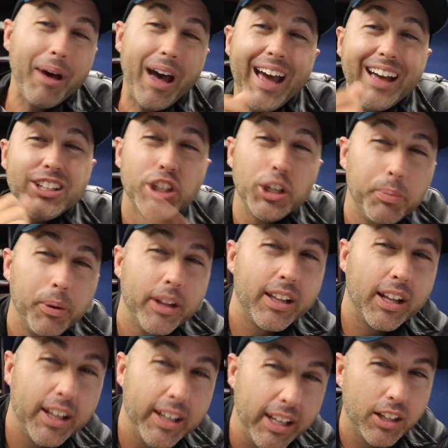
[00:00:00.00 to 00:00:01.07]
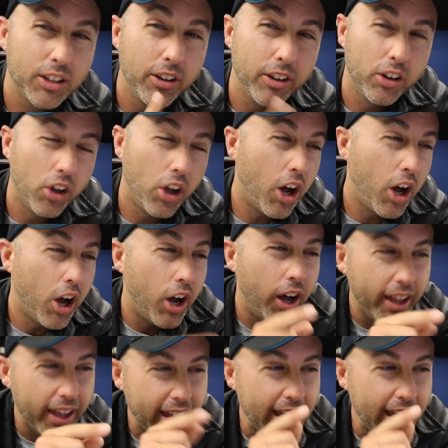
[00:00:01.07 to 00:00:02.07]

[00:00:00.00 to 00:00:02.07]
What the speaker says: I actually put the link to the law